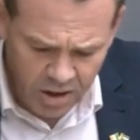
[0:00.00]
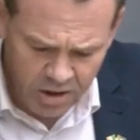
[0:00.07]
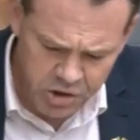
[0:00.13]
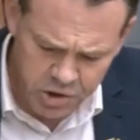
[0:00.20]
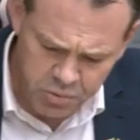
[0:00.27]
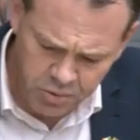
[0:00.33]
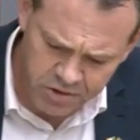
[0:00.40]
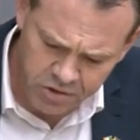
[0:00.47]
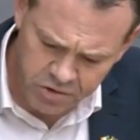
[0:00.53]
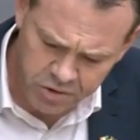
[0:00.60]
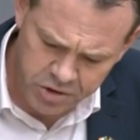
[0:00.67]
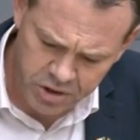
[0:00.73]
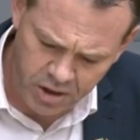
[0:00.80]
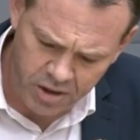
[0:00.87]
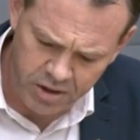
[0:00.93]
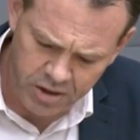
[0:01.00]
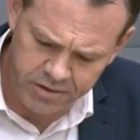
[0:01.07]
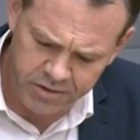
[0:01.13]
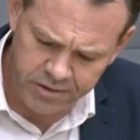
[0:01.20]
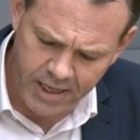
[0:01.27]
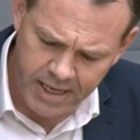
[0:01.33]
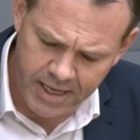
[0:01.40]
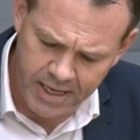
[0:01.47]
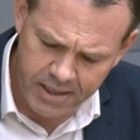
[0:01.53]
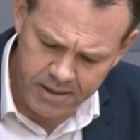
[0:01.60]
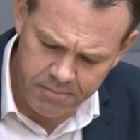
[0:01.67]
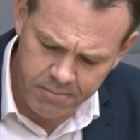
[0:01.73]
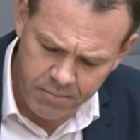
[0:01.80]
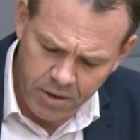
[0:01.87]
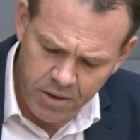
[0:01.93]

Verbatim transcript: just want to touch on, uh,